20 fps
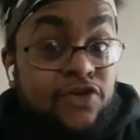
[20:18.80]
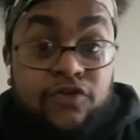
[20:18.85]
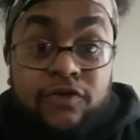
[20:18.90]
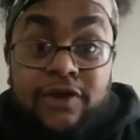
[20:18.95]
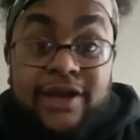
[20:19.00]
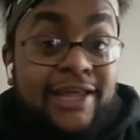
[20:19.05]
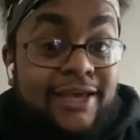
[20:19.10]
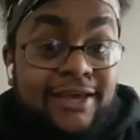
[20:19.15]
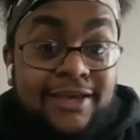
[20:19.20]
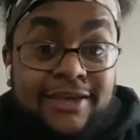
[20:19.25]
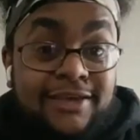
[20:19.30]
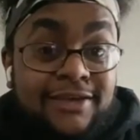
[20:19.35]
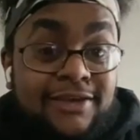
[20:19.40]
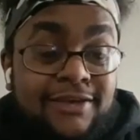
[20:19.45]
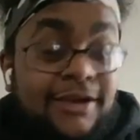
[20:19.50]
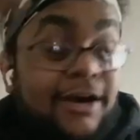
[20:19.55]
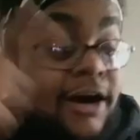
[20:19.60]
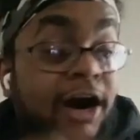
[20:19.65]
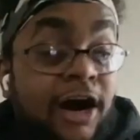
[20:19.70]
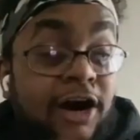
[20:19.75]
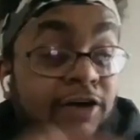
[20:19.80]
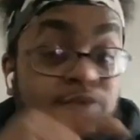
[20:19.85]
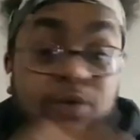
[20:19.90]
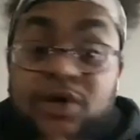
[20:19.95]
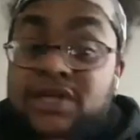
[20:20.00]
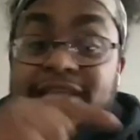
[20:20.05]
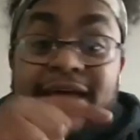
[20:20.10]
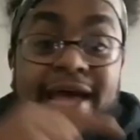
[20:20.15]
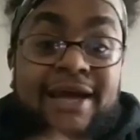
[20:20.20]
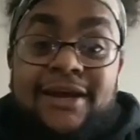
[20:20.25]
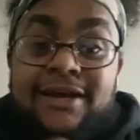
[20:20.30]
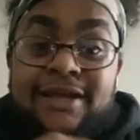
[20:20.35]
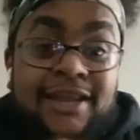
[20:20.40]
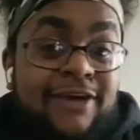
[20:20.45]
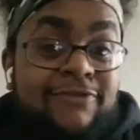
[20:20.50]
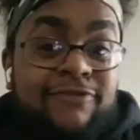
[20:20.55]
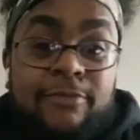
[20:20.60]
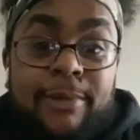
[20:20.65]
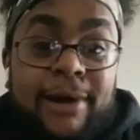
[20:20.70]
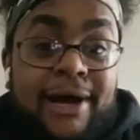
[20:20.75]
critic of what that could
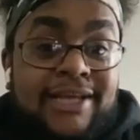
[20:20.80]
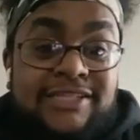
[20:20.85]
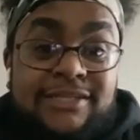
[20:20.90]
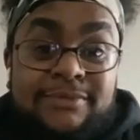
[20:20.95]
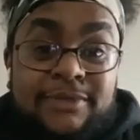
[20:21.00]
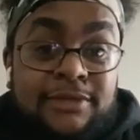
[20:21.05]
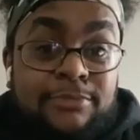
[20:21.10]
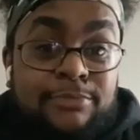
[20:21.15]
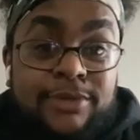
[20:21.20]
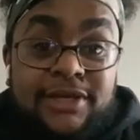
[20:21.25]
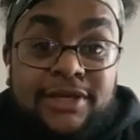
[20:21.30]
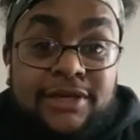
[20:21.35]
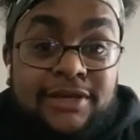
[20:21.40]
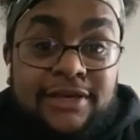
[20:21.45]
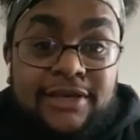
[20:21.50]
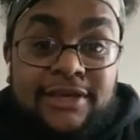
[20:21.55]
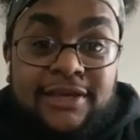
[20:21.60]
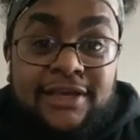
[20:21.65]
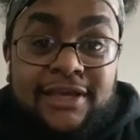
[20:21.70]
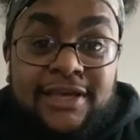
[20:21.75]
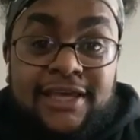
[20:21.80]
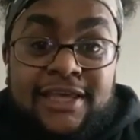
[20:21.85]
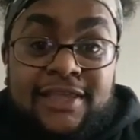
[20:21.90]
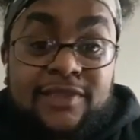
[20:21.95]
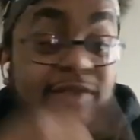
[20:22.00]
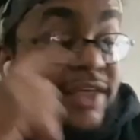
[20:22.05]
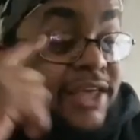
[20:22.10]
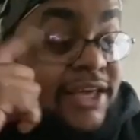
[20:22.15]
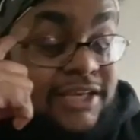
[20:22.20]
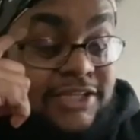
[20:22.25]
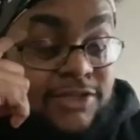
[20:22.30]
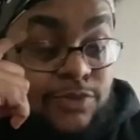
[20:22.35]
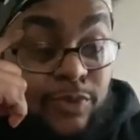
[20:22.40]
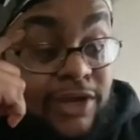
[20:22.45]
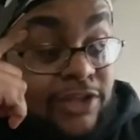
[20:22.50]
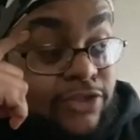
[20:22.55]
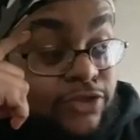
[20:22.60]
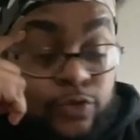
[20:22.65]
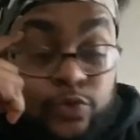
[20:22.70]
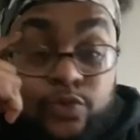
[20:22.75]
ever possibly be. This
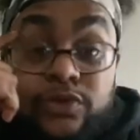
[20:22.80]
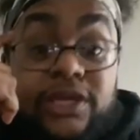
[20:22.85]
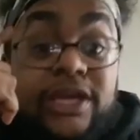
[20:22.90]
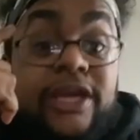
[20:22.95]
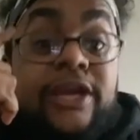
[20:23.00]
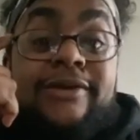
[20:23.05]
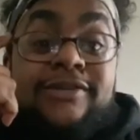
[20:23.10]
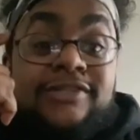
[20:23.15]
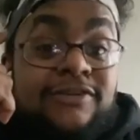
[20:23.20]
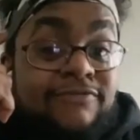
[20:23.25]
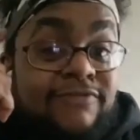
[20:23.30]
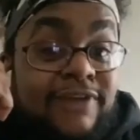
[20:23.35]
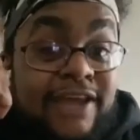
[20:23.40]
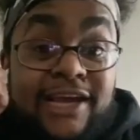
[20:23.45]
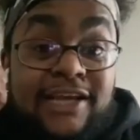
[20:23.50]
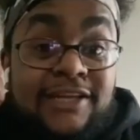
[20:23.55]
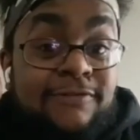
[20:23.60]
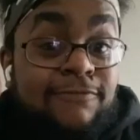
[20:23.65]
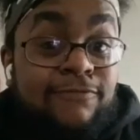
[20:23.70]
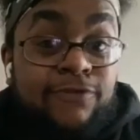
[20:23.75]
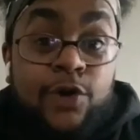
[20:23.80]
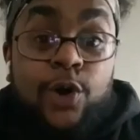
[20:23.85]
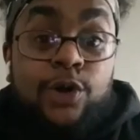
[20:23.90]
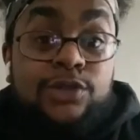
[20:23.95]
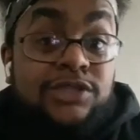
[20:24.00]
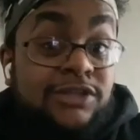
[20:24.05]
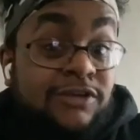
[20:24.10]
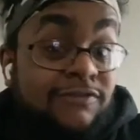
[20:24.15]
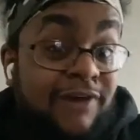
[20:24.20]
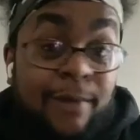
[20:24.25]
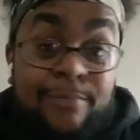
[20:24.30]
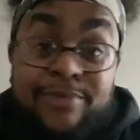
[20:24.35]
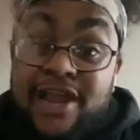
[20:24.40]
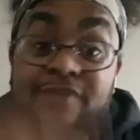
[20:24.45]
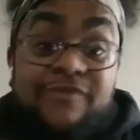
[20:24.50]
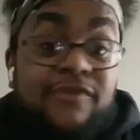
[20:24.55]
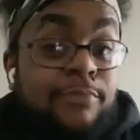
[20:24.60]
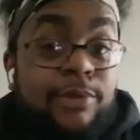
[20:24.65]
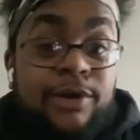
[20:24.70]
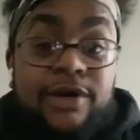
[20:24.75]
went through years of negative thoughts of I'm
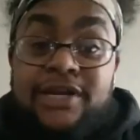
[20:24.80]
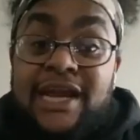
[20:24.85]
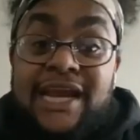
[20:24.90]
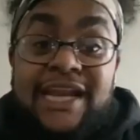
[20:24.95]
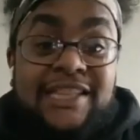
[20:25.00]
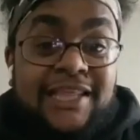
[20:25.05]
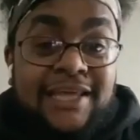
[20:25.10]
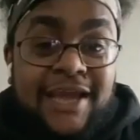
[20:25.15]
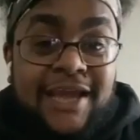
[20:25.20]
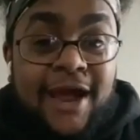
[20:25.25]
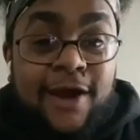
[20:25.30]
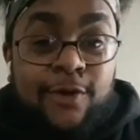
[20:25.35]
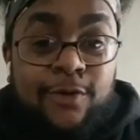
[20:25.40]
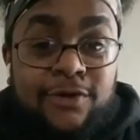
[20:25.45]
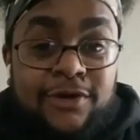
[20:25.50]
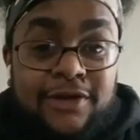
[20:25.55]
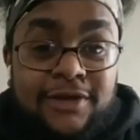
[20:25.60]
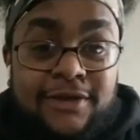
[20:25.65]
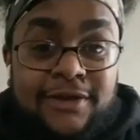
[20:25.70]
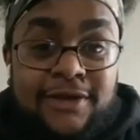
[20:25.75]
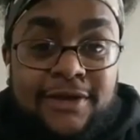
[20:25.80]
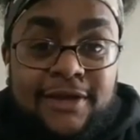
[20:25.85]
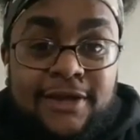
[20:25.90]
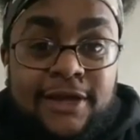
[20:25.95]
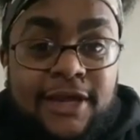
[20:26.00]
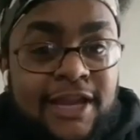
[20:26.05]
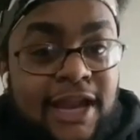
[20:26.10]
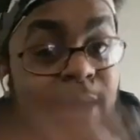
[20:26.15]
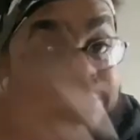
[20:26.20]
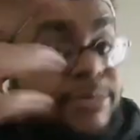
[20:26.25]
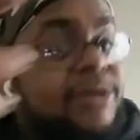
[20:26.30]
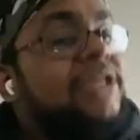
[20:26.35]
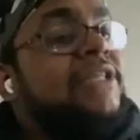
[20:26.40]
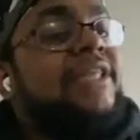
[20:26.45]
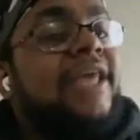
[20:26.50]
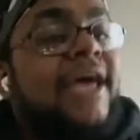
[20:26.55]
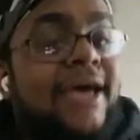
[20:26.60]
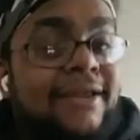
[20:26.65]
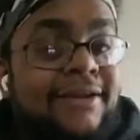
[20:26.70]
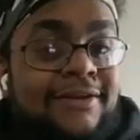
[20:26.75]
never putting anything out. And I
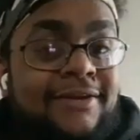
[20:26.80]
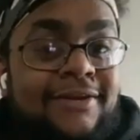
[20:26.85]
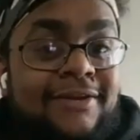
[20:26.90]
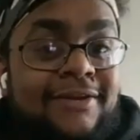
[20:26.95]
beat that.